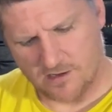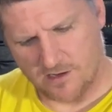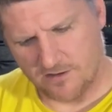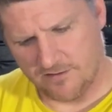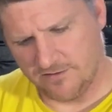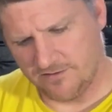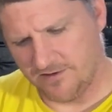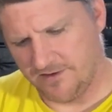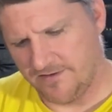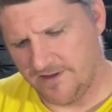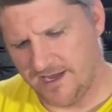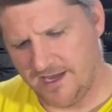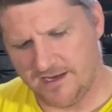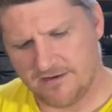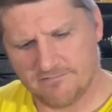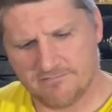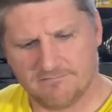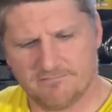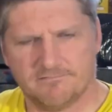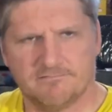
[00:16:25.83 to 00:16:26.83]
other than
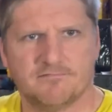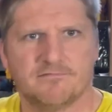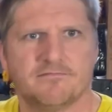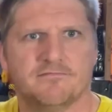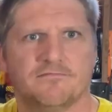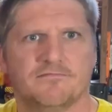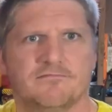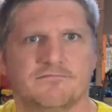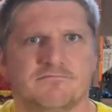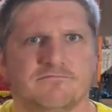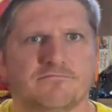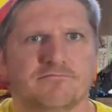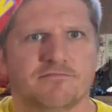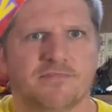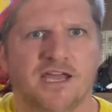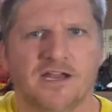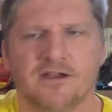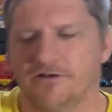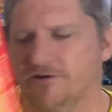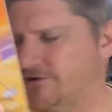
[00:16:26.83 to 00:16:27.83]
that,
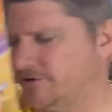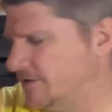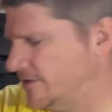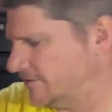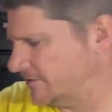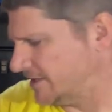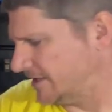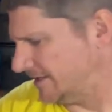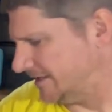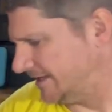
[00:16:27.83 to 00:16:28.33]
I don't know. I don't